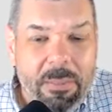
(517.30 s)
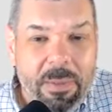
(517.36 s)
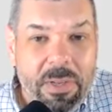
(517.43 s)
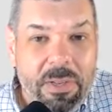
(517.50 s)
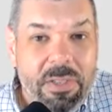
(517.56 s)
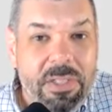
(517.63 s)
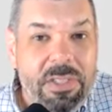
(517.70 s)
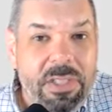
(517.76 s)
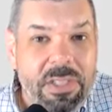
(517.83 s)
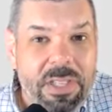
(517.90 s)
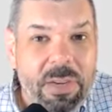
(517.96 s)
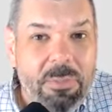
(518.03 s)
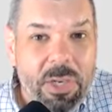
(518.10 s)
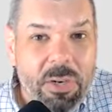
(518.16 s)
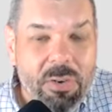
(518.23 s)
just to
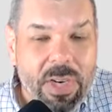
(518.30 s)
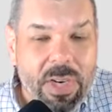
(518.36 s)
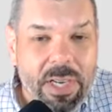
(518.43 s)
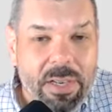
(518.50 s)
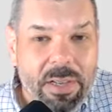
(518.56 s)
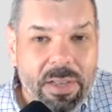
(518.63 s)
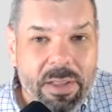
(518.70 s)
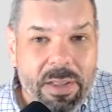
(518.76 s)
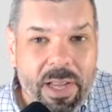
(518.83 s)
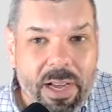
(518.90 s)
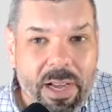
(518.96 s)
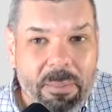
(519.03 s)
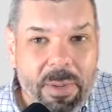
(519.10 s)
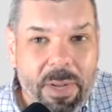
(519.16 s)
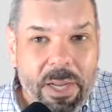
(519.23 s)
some degree.
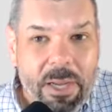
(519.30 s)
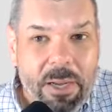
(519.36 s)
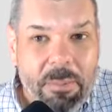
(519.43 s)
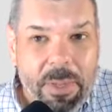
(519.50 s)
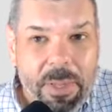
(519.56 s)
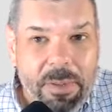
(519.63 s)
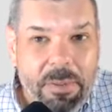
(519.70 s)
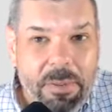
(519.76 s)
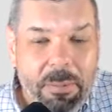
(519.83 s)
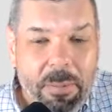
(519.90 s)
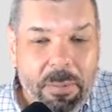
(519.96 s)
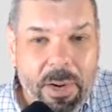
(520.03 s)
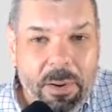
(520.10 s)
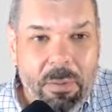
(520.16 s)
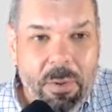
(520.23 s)
Um, but
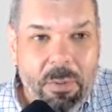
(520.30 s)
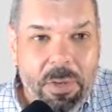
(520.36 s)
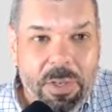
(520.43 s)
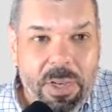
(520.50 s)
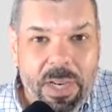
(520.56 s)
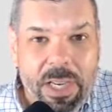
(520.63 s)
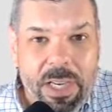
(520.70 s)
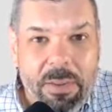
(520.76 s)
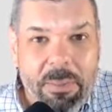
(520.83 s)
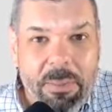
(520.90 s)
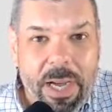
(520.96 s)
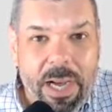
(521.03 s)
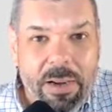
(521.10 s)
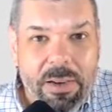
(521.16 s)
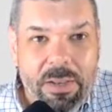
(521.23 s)
when we're talking
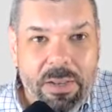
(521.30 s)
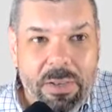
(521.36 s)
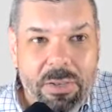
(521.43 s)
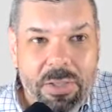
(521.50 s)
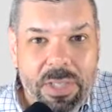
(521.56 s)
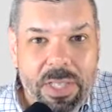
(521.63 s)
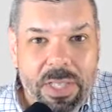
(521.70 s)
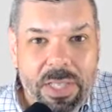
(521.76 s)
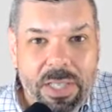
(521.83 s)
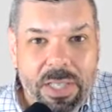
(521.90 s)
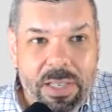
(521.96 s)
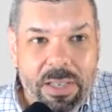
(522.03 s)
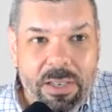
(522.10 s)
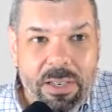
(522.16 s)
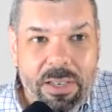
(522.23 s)
about
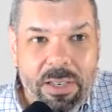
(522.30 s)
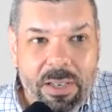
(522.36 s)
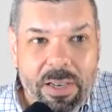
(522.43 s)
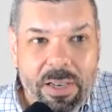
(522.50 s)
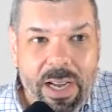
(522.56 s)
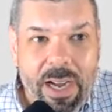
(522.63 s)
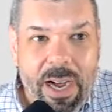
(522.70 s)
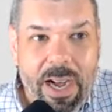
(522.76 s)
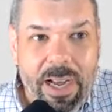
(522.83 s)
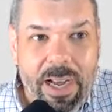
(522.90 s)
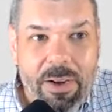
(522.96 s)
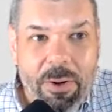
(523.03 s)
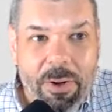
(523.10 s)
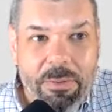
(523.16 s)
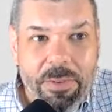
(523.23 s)
using AI
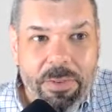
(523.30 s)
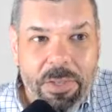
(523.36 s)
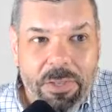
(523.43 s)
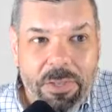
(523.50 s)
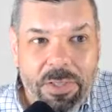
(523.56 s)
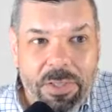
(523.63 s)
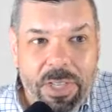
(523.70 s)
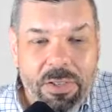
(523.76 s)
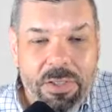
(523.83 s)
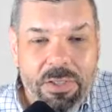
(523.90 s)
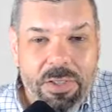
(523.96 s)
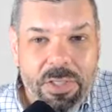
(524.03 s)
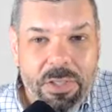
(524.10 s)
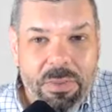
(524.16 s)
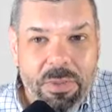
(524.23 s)
or artificial
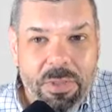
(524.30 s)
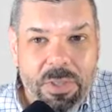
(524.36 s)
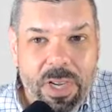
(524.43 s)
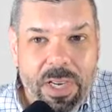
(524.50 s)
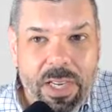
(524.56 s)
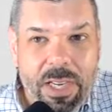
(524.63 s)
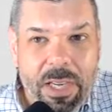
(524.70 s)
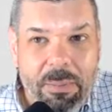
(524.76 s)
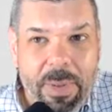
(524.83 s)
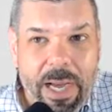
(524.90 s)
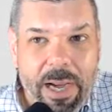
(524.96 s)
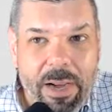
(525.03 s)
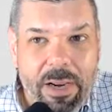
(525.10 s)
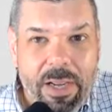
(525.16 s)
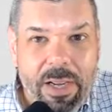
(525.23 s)
intelligence, we're talking
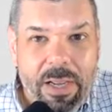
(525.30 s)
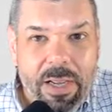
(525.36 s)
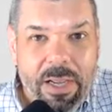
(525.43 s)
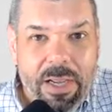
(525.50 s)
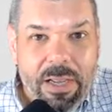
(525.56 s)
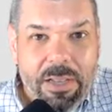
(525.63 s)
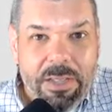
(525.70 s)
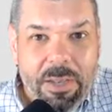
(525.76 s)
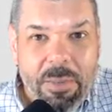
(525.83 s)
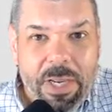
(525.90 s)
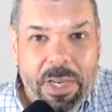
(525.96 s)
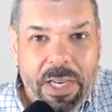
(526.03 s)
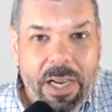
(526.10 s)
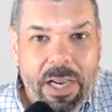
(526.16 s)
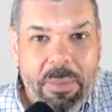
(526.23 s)
about
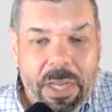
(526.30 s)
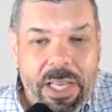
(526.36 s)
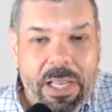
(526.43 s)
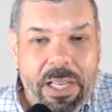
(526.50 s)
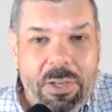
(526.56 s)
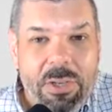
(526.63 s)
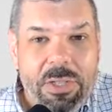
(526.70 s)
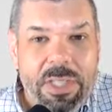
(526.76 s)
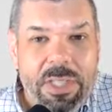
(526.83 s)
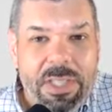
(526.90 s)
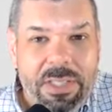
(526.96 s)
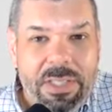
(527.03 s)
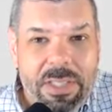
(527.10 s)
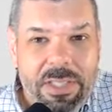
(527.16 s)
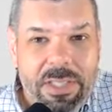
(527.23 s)
somebody coming in using the
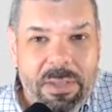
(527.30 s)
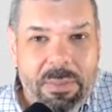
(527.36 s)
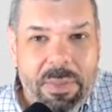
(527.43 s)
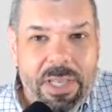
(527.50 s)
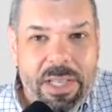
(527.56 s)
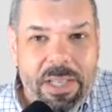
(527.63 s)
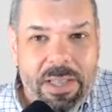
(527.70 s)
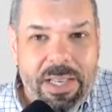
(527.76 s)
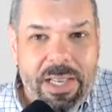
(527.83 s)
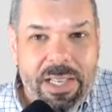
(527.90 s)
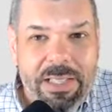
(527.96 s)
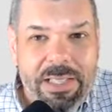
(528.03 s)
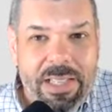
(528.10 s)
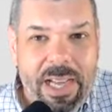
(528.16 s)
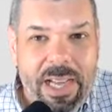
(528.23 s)
system, and then the
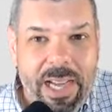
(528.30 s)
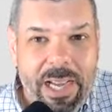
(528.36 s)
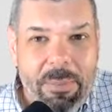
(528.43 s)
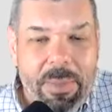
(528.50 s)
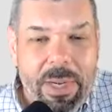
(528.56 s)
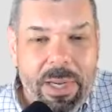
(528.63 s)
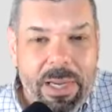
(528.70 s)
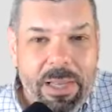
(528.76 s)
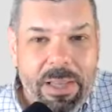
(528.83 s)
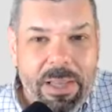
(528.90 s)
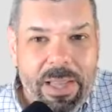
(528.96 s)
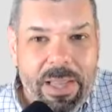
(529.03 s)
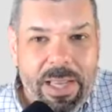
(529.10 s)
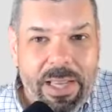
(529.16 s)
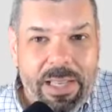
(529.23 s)
next time
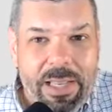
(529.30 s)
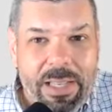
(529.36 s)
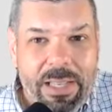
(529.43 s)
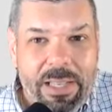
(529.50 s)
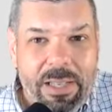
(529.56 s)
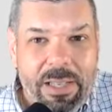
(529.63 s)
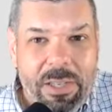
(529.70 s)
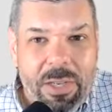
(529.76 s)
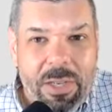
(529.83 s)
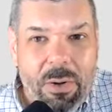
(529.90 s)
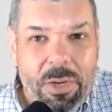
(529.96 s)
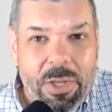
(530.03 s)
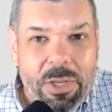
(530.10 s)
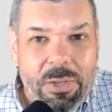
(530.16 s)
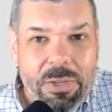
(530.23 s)
they go
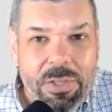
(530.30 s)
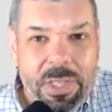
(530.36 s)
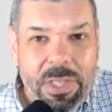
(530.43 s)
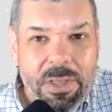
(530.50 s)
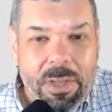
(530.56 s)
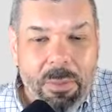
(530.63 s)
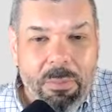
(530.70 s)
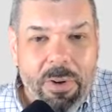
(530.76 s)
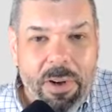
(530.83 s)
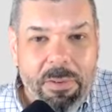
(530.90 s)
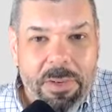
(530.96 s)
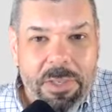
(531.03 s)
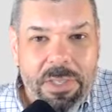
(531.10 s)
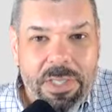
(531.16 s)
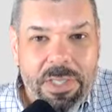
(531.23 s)
to use it, their
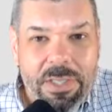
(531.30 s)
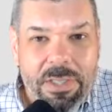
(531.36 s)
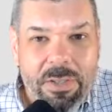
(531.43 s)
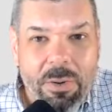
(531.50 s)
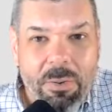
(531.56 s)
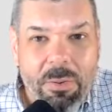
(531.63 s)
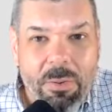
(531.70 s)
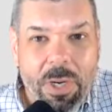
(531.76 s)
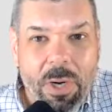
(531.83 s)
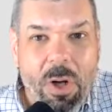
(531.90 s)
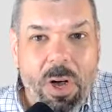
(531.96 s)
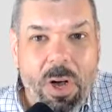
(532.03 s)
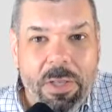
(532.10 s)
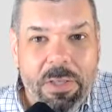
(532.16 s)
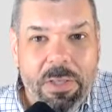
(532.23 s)
preferences are
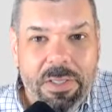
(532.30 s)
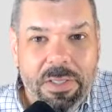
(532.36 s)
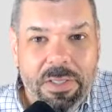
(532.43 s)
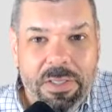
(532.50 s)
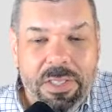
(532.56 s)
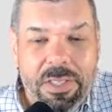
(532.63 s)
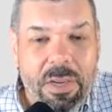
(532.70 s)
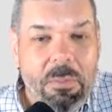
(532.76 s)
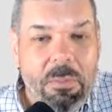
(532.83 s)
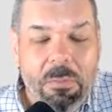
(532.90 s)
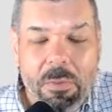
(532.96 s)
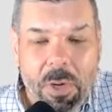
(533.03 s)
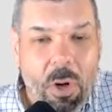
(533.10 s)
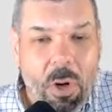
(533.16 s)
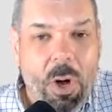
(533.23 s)
recalled in some
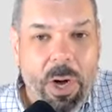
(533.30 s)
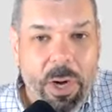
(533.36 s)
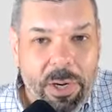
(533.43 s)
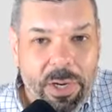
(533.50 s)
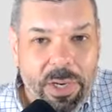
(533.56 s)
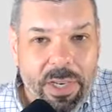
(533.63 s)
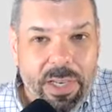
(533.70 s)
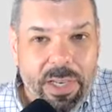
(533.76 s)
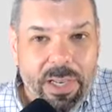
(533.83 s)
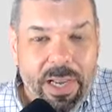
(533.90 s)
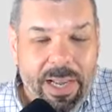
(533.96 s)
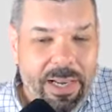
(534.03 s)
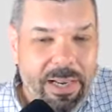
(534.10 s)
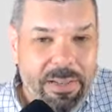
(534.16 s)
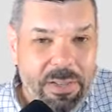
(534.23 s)
regard.
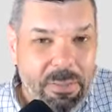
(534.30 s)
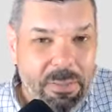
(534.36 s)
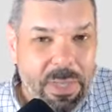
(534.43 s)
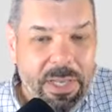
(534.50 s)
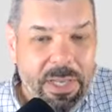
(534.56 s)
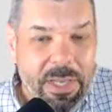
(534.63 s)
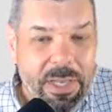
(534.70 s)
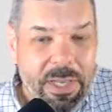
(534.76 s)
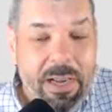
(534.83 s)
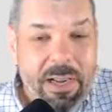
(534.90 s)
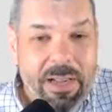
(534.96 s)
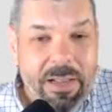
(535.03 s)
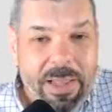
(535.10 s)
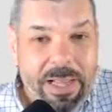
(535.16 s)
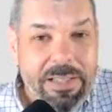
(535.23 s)
And to me,
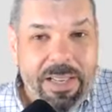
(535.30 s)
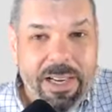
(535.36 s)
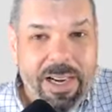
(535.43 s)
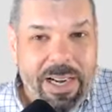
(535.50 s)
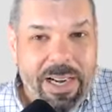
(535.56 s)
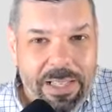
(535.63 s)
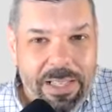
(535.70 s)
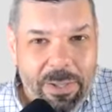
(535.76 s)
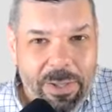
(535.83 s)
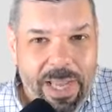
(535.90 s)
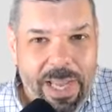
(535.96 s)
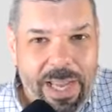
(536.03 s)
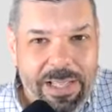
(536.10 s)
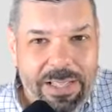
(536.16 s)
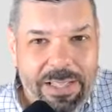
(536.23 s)
that's an ideal
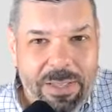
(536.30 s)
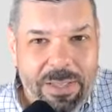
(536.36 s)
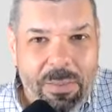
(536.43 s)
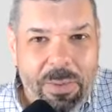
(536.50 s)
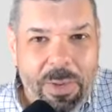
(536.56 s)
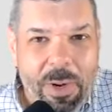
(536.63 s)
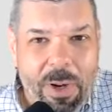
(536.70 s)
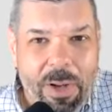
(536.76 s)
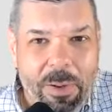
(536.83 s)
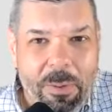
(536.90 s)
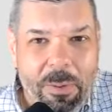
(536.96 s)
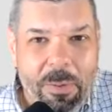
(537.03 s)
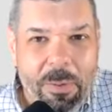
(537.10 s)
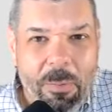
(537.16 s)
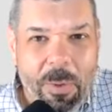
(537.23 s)
case, and we
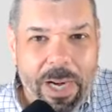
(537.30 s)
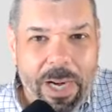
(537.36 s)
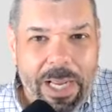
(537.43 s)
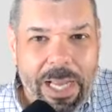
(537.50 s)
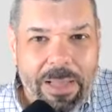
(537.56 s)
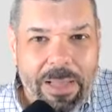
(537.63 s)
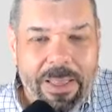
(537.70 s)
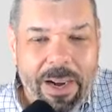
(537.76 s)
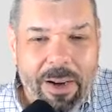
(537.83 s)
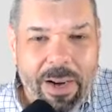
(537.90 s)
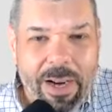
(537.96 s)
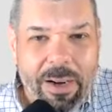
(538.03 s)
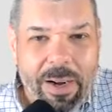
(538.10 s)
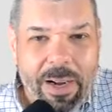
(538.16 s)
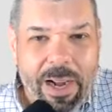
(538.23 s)
all want to get
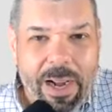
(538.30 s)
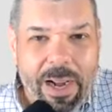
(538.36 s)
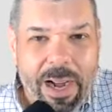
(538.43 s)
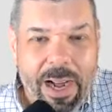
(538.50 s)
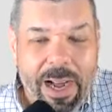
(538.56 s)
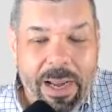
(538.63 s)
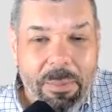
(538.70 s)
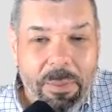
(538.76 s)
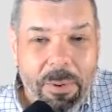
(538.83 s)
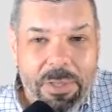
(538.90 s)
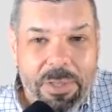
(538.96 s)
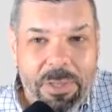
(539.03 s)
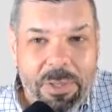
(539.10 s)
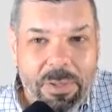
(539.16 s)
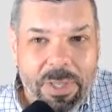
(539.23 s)
there. I
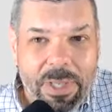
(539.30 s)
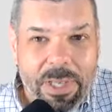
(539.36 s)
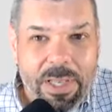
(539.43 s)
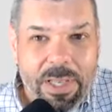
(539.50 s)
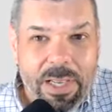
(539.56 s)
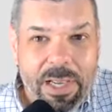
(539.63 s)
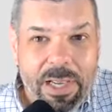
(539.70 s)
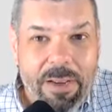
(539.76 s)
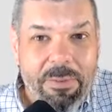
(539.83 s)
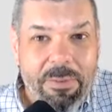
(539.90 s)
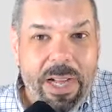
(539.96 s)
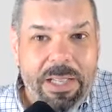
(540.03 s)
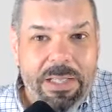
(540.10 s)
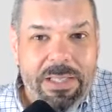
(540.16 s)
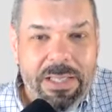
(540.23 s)
personally have
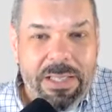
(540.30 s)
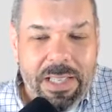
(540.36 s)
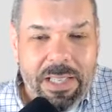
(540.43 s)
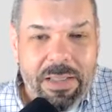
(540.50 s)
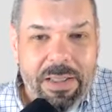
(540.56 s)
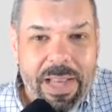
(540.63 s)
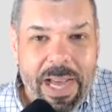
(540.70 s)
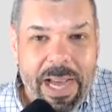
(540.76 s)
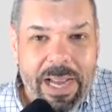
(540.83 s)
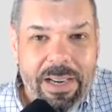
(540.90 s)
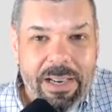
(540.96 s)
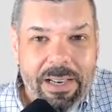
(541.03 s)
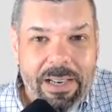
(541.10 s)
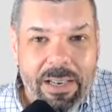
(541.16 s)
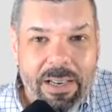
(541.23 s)
not seen that
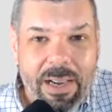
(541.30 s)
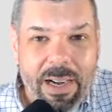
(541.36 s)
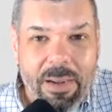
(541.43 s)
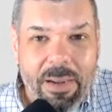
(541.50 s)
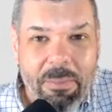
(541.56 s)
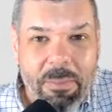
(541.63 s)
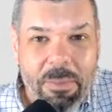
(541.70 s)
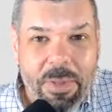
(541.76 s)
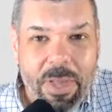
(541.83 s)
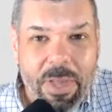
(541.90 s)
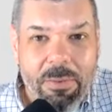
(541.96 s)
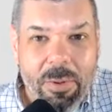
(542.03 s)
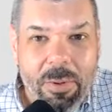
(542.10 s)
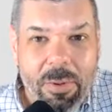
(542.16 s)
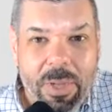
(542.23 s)

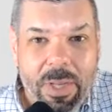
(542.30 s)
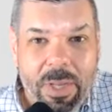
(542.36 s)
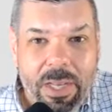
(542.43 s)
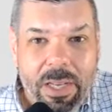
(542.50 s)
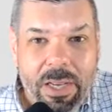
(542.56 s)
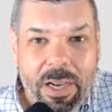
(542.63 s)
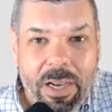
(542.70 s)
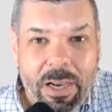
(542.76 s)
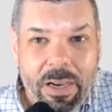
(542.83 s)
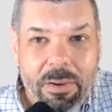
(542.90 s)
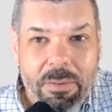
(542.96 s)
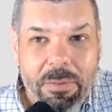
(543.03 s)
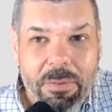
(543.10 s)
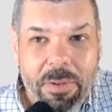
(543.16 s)
level of